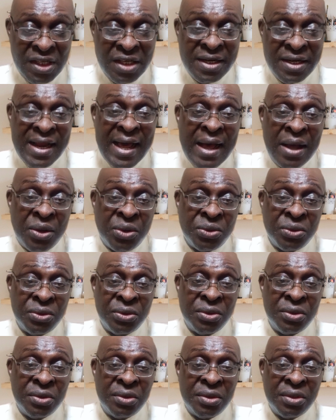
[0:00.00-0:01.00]
Now,
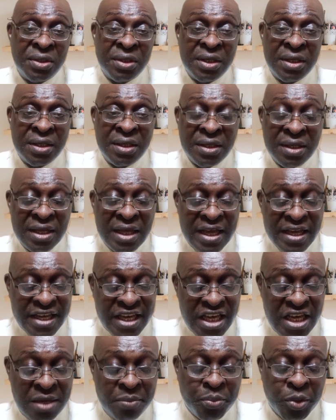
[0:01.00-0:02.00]
a
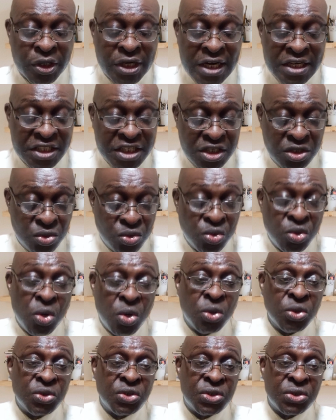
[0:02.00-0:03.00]
key important thing to
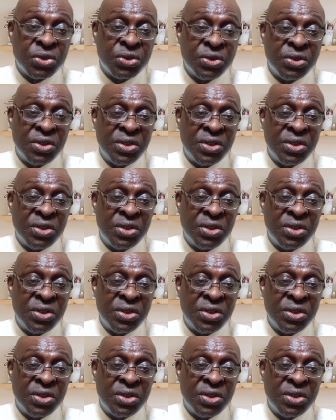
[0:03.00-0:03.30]
note